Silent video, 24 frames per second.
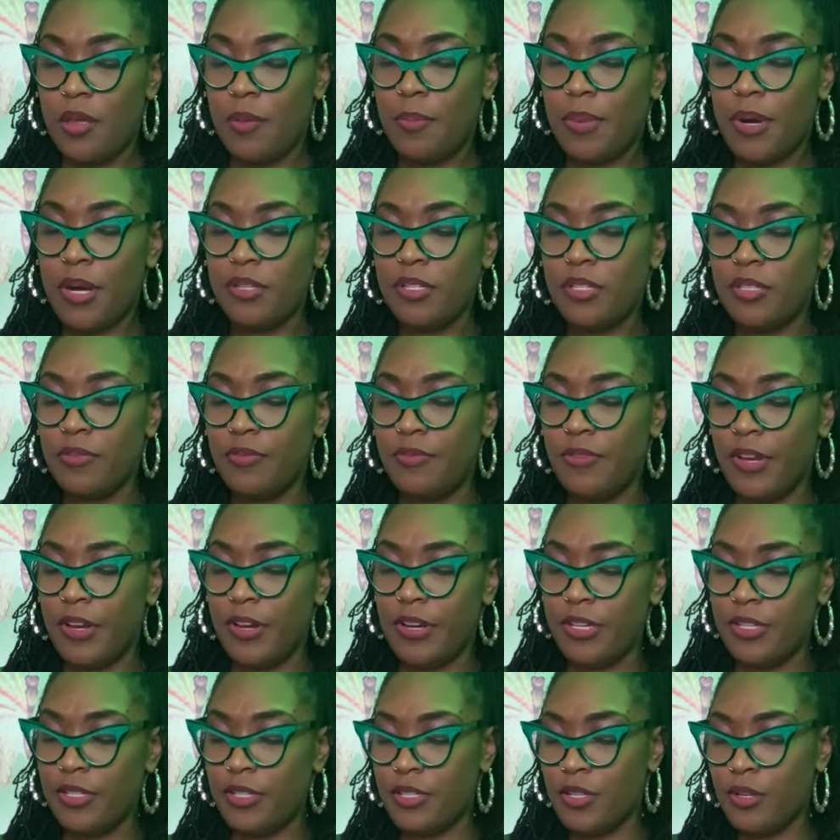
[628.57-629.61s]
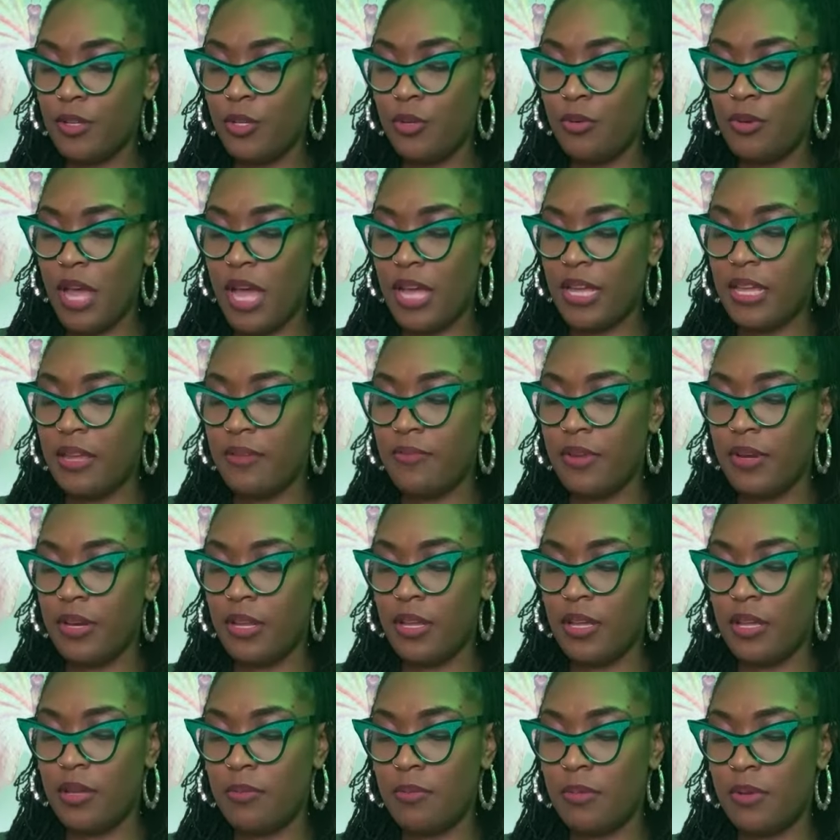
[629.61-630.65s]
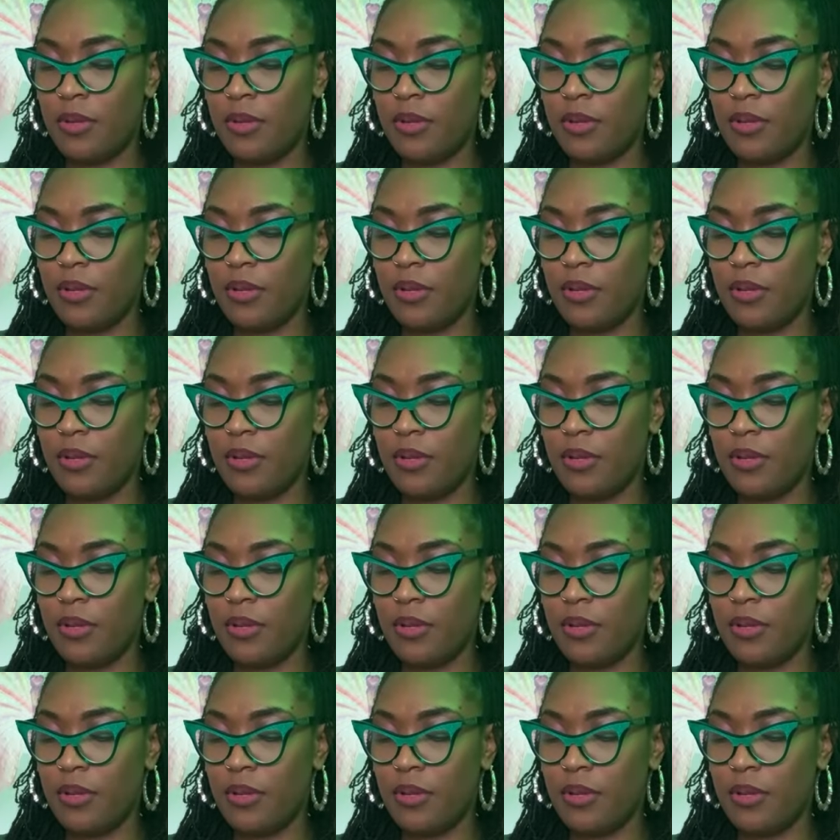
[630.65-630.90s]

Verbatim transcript: Perseverance, so you're not giving up.